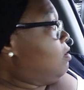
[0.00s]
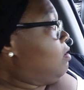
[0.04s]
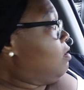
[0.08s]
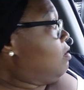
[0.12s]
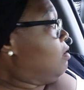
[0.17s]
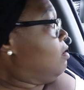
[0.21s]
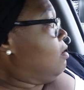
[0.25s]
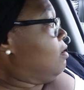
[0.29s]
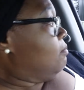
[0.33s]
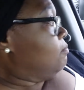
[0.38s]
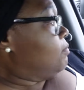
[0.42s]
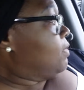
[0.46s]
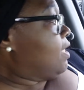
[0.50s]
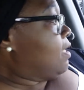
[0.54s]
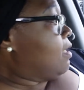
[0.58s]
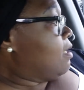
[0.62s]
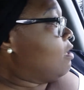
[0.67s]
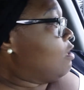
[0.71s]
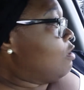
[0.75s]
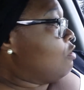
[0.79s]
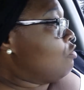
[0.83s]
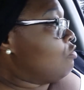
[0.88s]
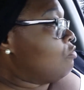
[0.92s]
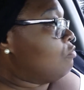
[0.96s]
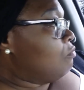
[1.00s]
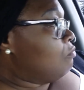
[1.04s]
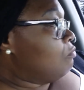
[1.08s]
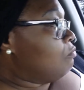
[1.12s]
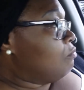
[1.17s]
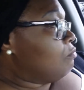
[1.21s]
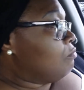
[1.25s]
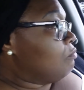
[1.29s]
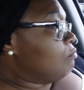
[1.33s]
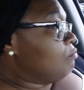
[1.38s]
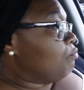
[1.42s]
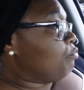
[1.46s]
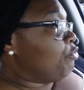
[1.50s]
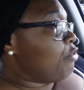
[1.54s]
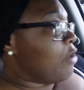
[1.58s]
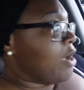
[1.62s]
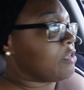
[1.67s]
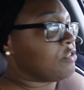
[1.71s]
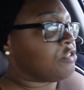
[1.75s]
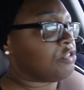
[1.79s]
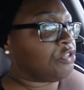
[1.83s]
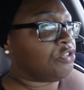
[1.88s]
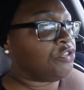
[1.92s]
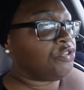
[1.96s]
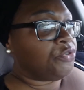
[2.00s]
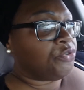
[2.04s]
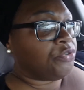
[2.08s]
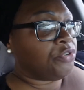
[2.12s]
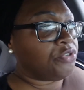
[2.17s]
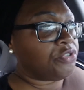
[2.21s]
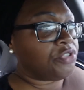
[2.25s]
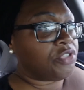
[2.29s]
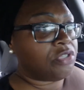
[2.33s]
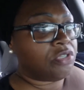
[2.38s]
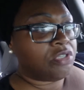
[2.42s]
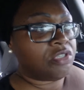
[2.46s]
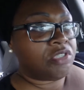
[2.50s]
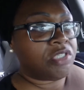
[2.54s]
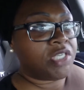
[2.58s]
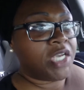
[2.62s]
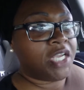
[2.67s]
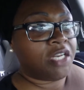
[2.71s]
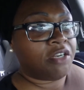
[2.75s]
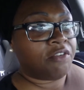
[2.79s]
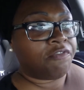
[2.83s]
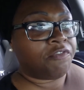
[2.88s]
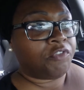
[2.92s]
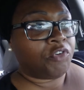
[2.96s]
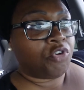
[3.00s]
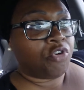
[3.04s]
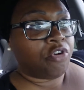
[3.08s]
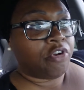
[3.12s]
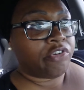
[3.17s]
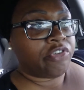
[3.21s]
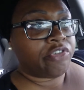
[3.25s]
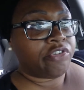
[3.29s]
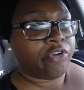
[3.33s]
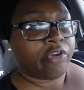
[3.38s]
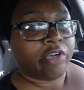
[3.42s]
Now, prosecutors in the state of Florida